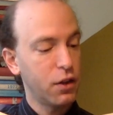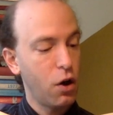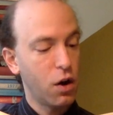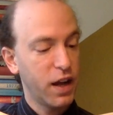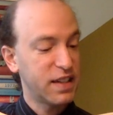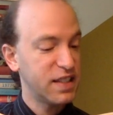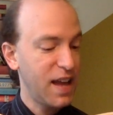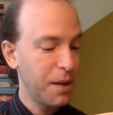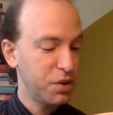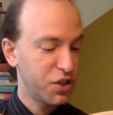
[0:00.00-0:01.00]

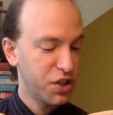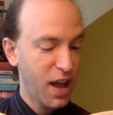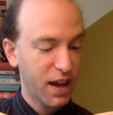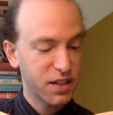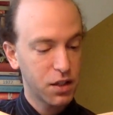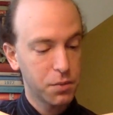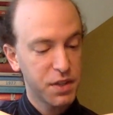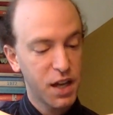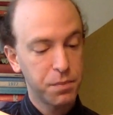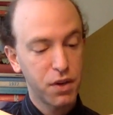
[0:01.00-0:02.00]
long-established
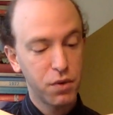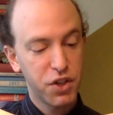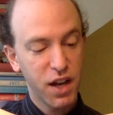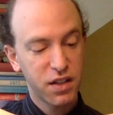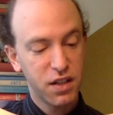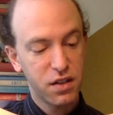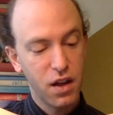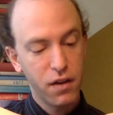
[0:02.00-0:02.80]
axioms had been rejected.